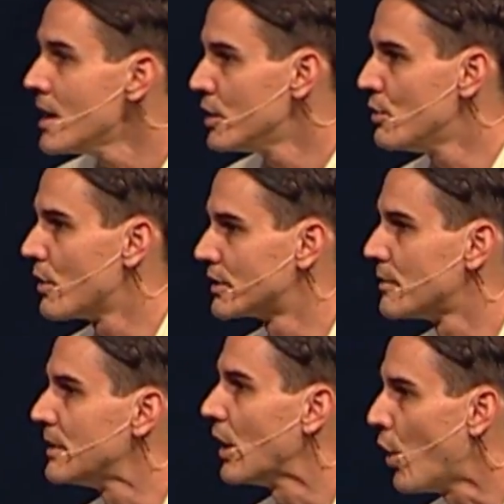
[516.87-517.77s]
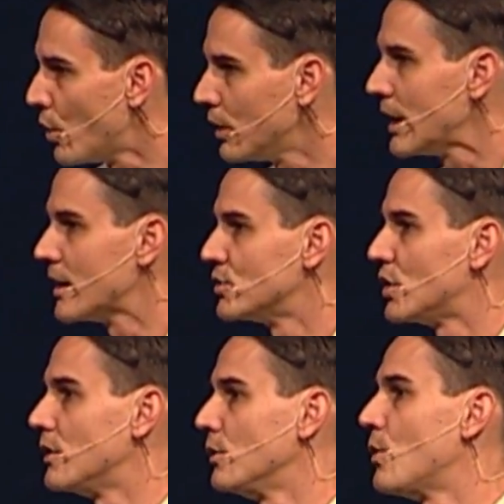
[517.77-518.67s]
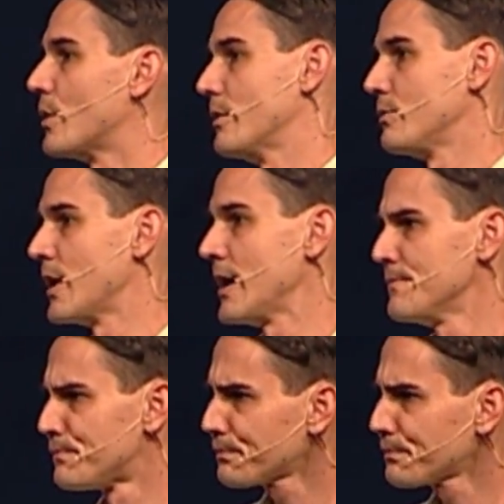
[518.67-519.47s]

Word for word: You are to be holy unto the Lord, right?